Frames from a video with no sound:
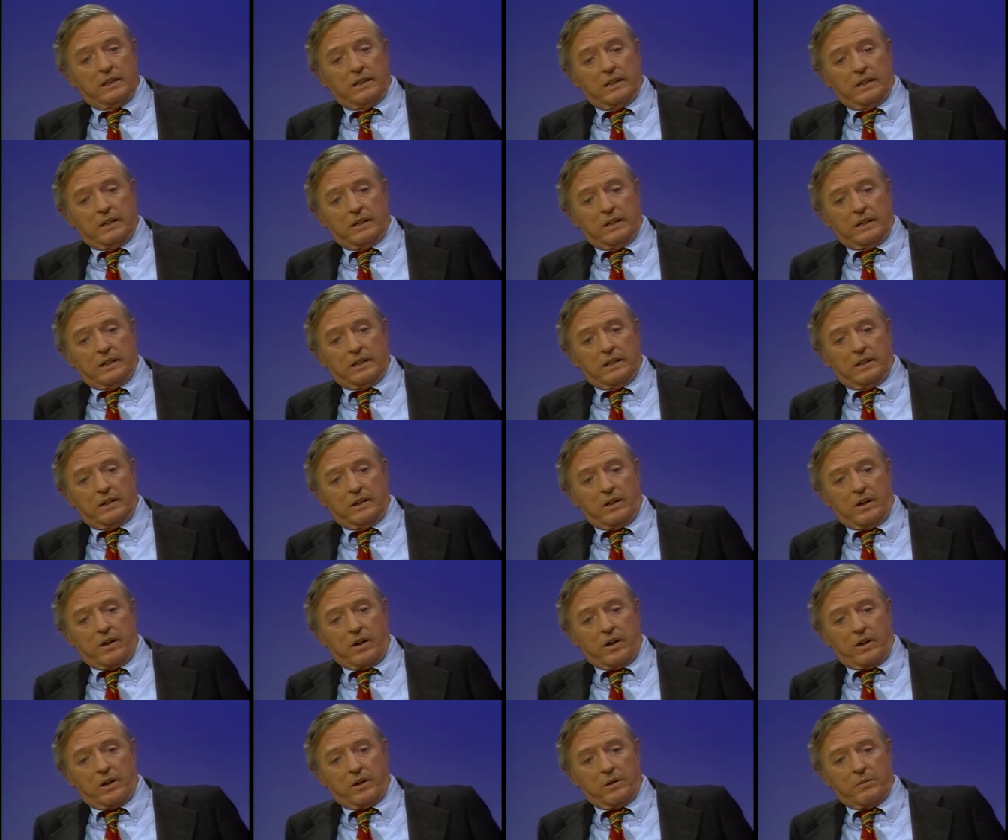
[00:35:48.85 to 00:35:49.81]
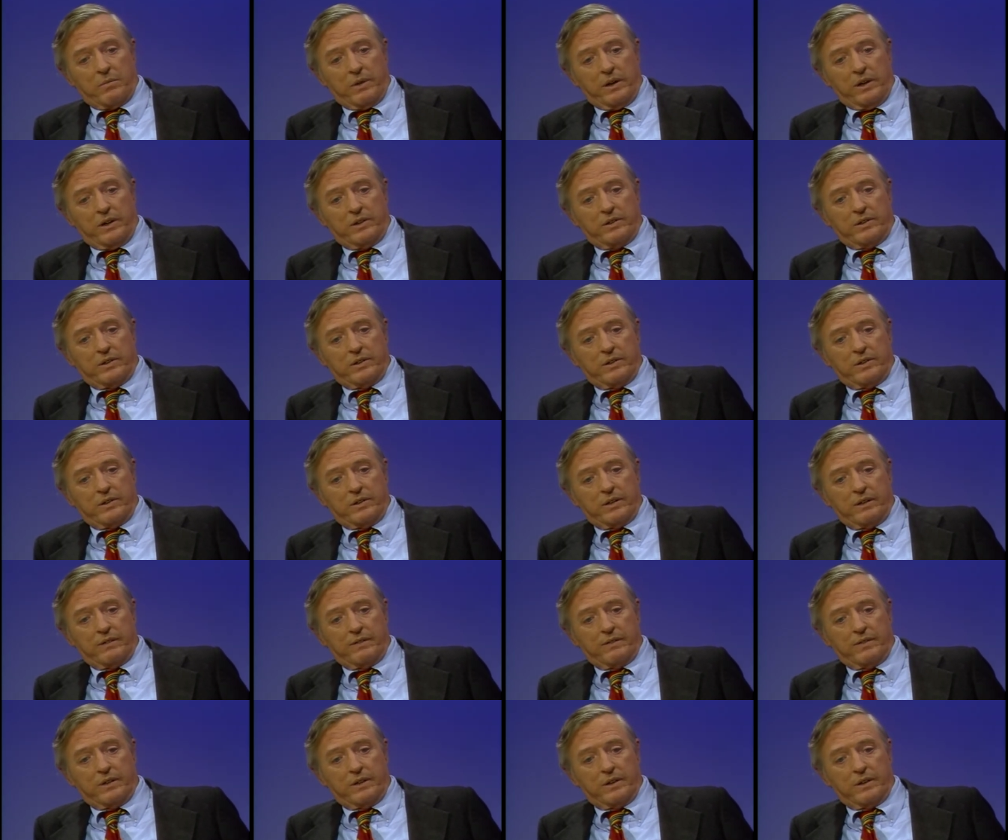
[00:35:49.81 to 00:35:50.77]
uh, on the basis
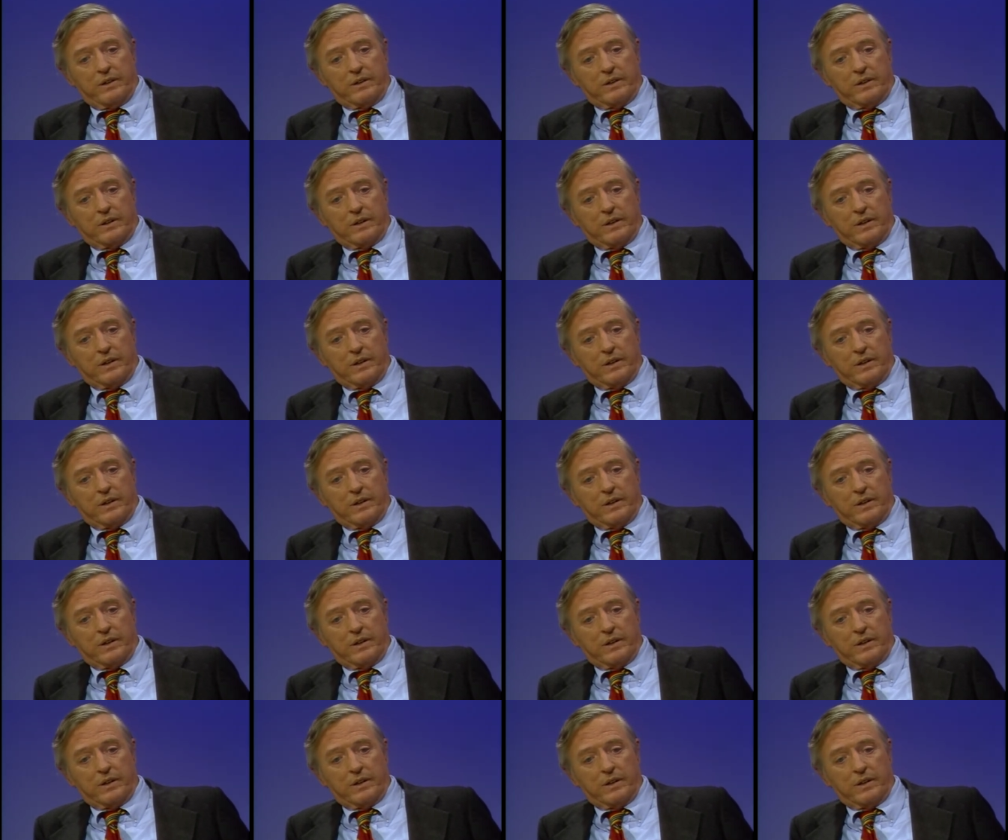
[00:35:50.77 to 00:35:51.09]
of a,